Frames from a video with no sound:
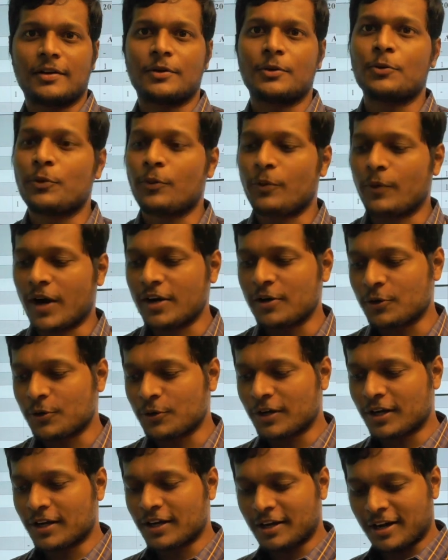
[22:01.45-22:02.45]
want to
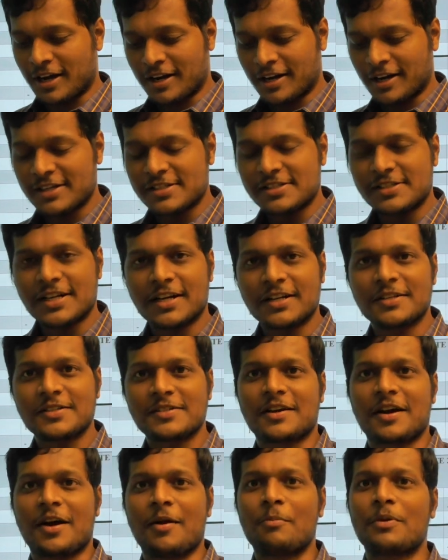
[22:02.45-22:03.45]
uh, understand this
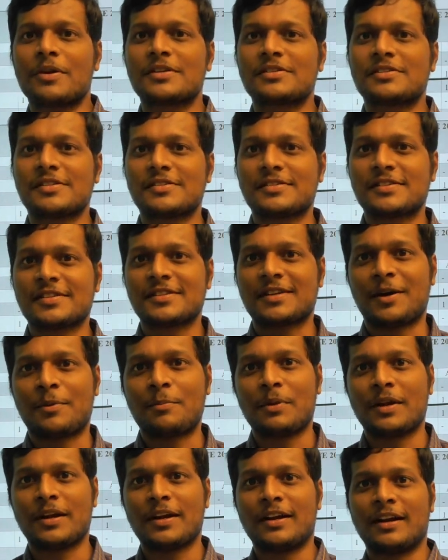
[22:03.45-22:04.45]
complex stresses
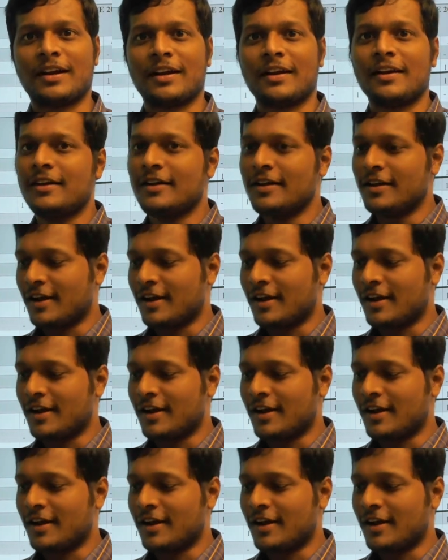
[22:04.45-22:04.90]
completely